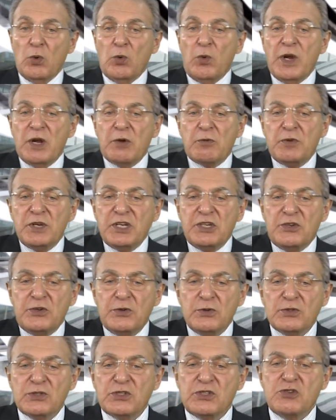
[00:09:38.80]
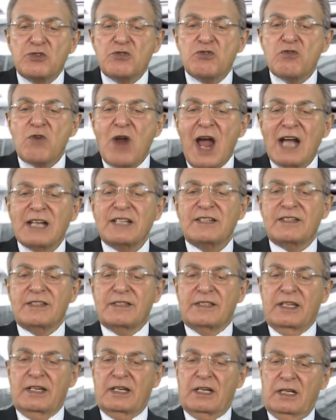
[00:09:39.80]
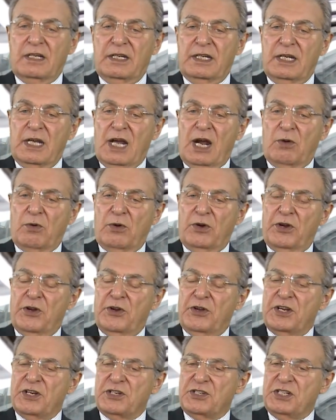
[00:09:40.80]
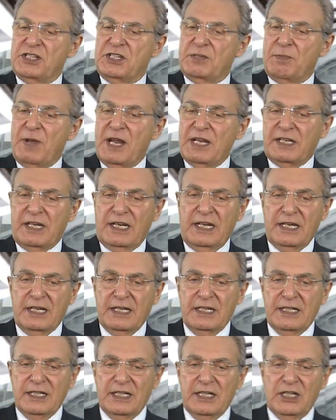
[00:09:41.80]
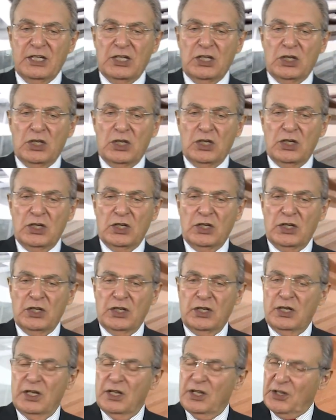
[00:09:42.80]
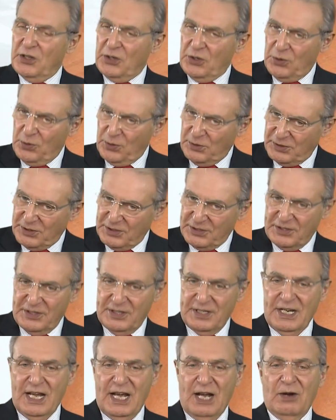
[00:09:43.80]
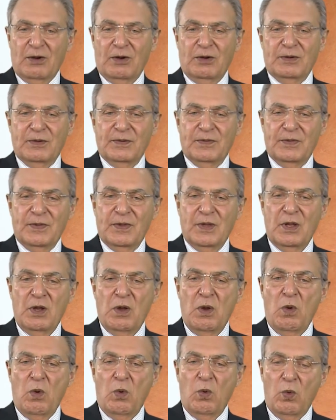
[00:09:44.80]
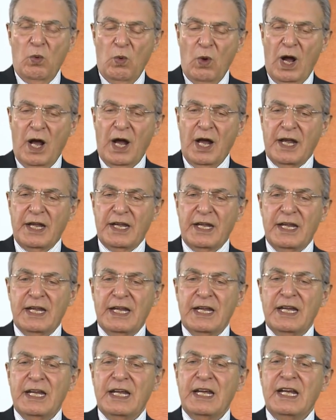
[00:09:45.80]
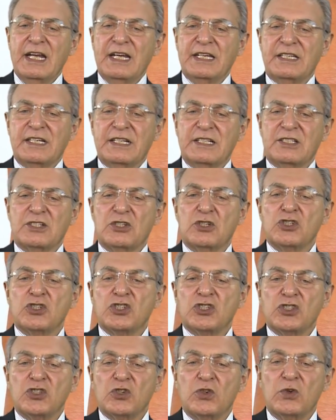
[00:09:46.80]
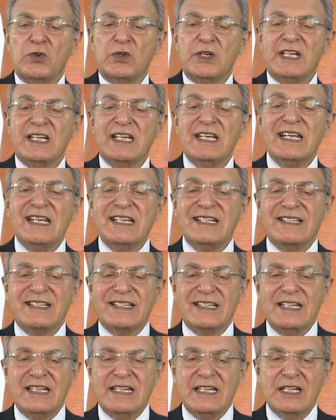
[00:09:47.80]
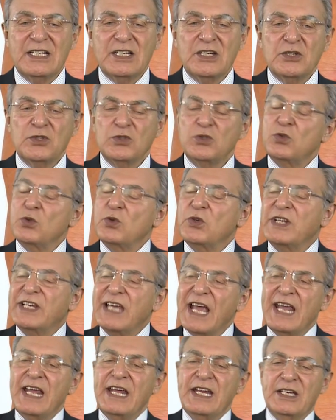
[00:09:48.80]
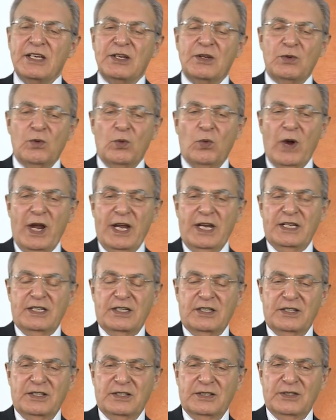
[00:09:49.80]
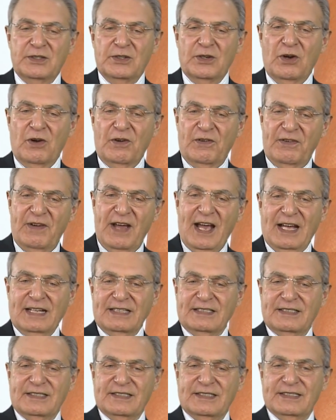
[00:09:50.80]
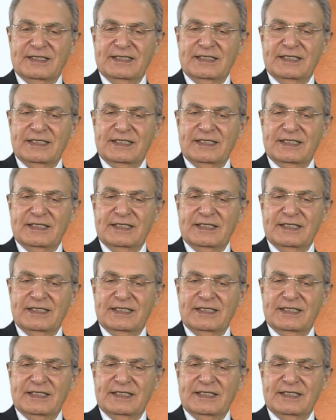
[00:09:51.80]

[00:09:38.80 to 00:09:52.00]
we reduce drastically our energy spending. You understand now why it is so easy to gain weight or fat.